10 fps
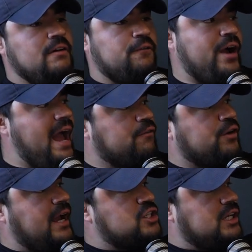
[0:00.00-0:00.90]
for
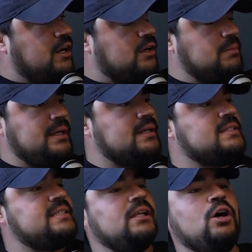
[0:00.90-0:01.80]
every agent here to be a
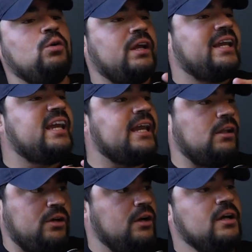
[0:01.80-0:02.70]
Zillow
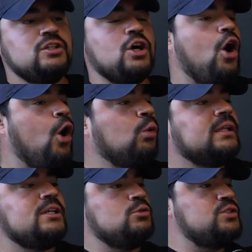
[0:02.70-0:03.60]
killer, to only do Zillow.